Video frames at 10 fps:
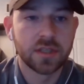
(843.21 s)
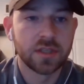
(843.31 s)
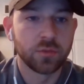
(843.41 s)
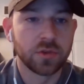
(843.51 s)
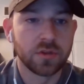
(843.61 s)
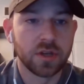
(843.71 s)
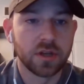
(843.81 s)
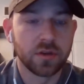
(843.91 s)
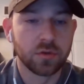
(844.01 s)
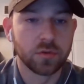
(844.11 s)

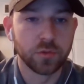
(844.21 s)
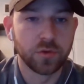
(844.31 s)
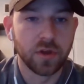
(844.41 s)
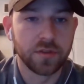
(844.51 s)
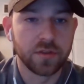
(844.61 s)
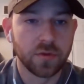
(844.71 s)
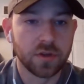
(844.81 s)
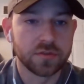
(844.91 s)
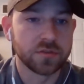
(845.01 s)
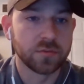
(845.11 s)
we'll remove all these
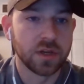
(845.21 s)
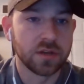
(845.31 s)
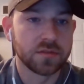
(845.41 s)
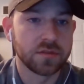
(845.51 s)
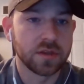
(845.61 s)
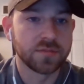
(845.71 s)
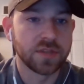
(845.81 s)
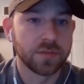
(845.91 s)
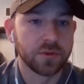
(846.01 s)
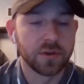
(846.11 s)
walls as well,
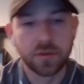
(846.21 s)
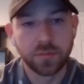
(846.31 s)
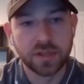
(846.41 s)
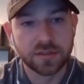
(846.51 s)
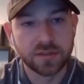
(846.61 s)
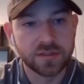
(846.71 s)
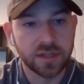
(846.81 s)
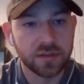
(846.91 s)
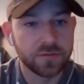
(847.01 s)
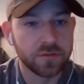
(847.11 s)
temporarily bracing the
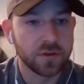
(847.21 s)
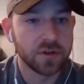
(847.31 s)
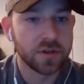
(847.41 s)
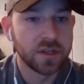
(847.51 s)
second floor.